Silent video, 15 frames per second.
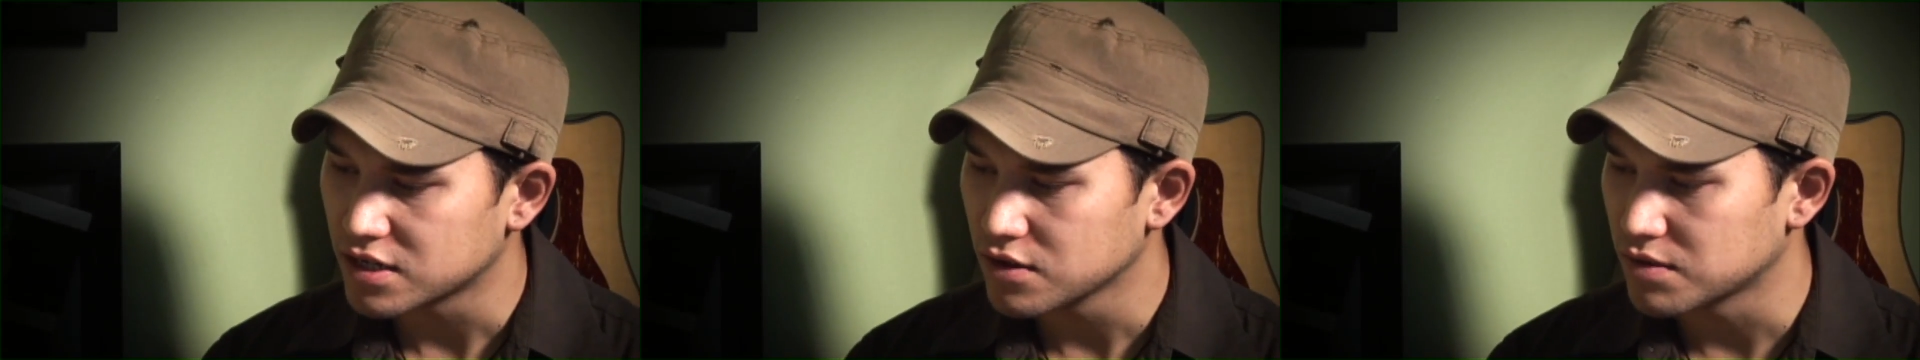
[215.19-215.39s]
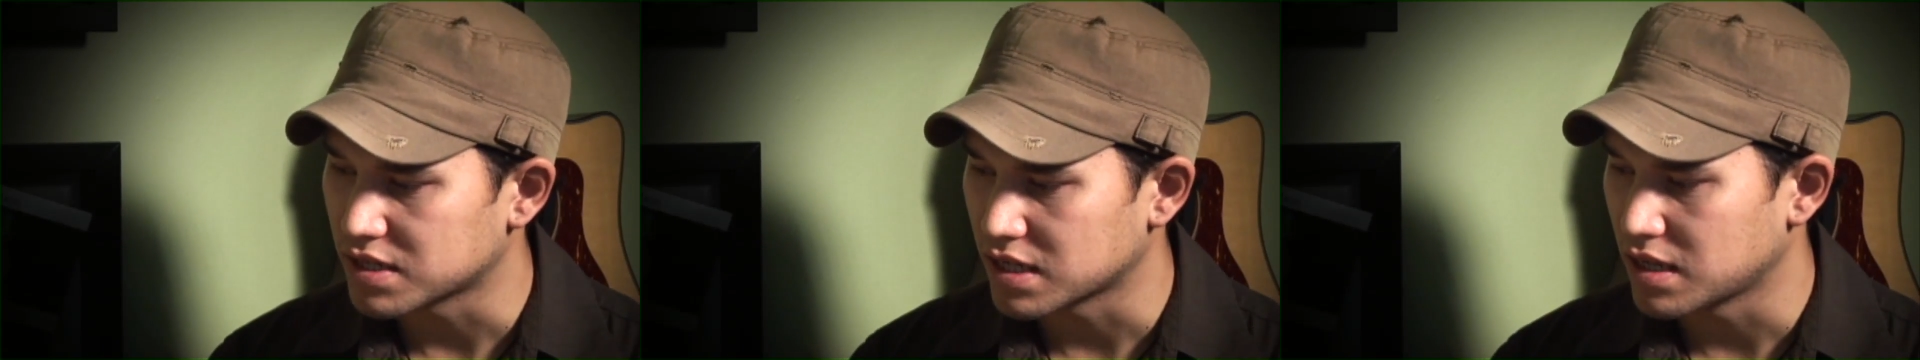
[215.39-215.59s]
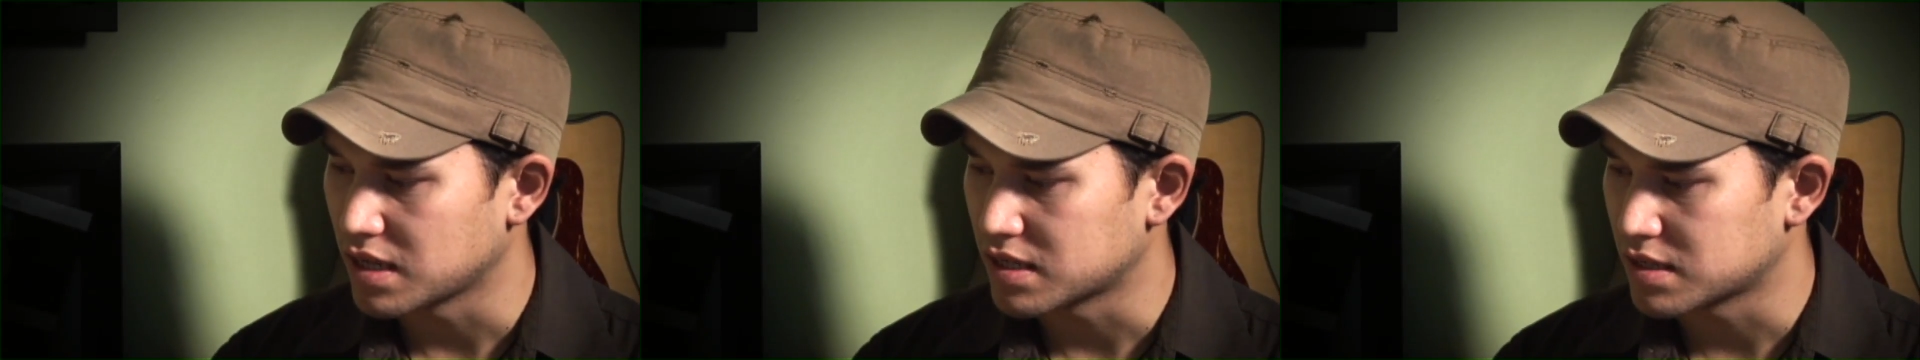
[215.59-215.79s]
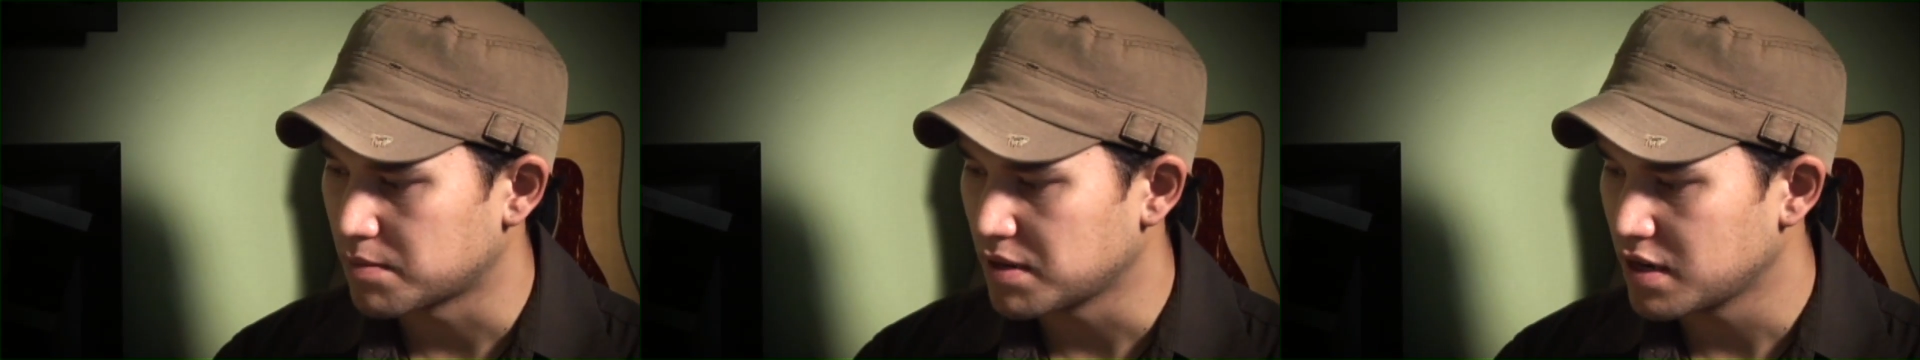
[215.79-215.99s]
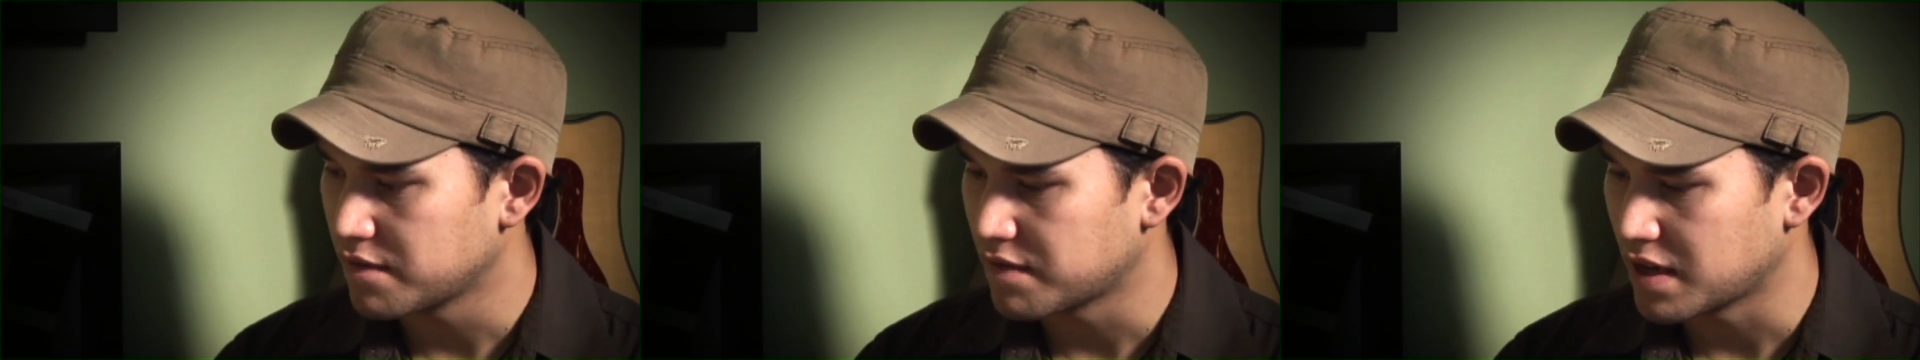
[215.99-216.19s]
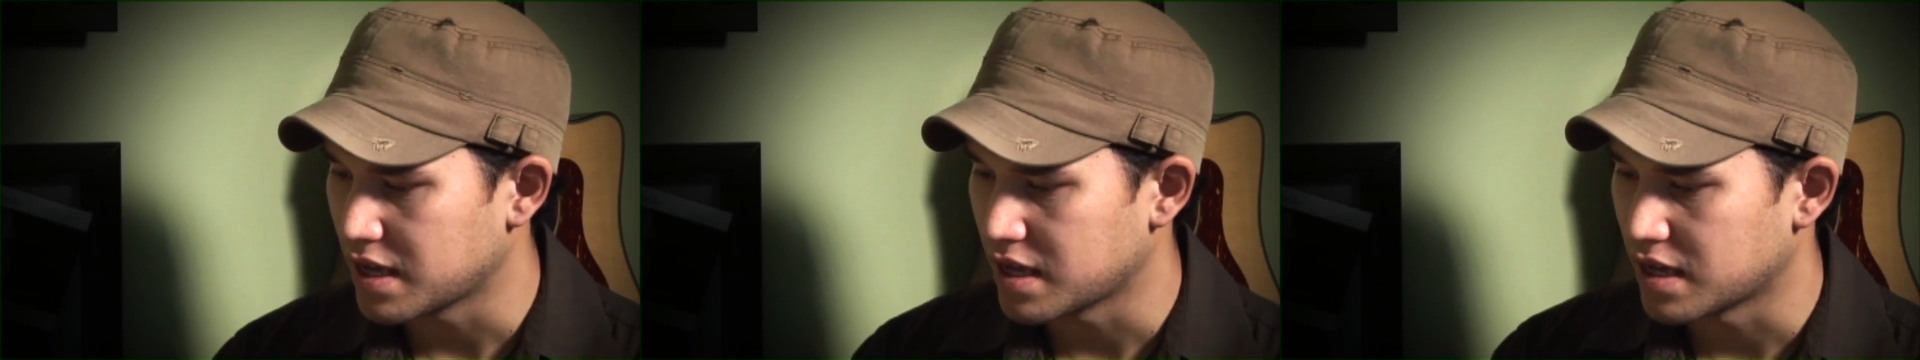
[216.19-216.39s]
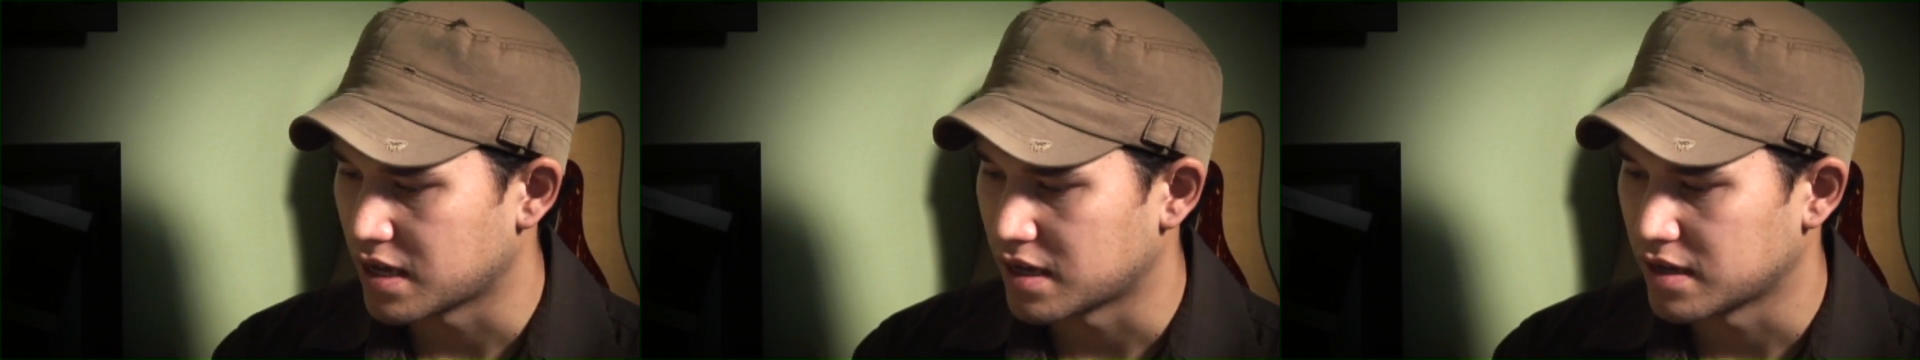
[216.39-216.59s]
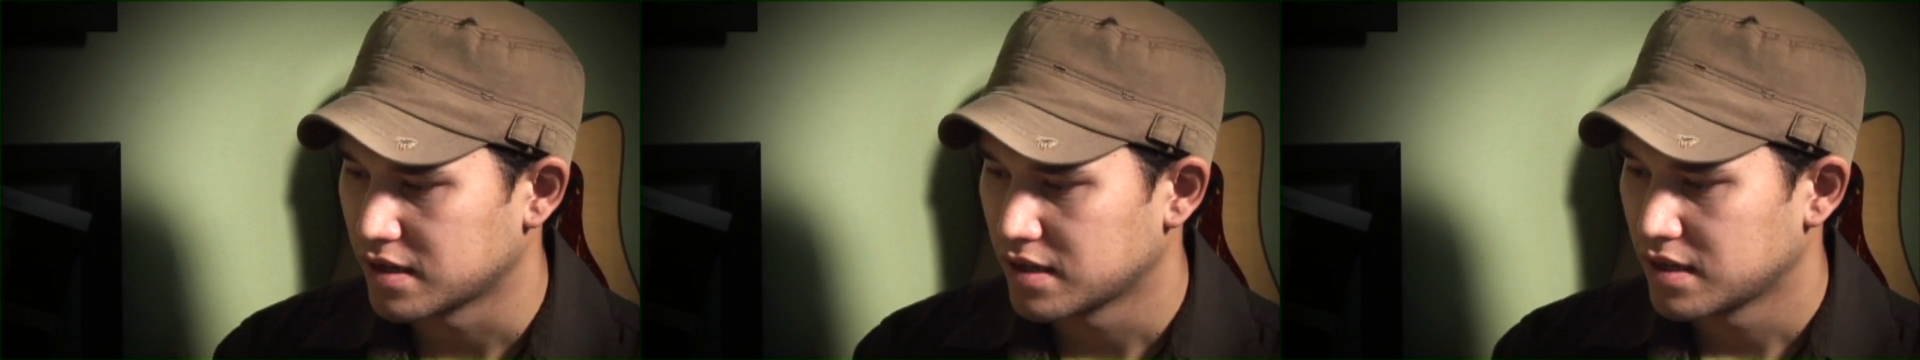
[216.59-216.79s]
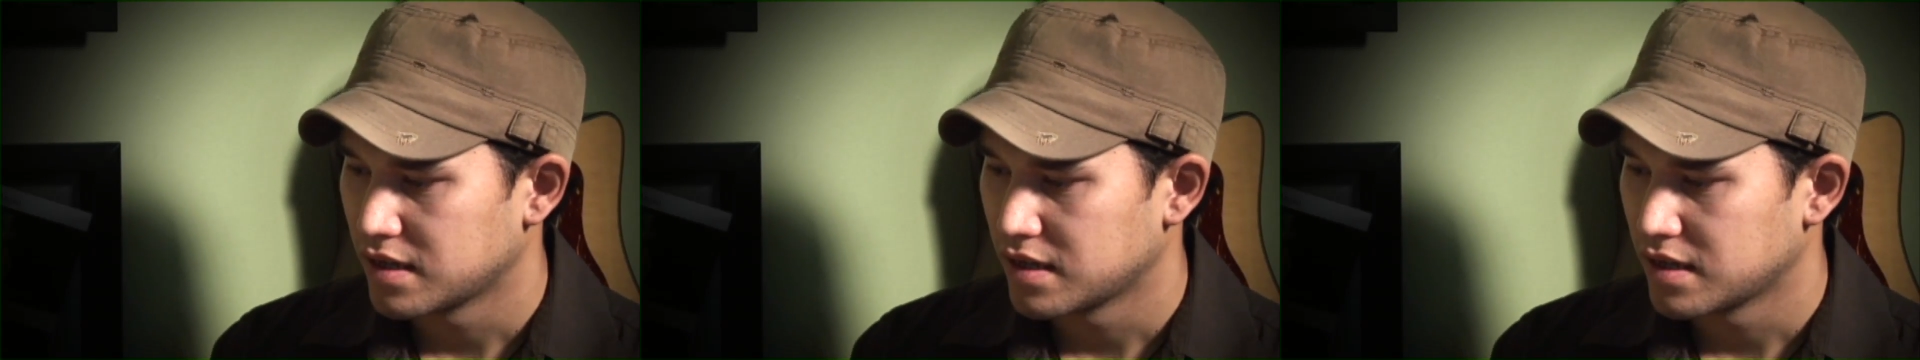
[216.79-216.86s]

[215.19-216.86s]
too, is it's a bit of a, I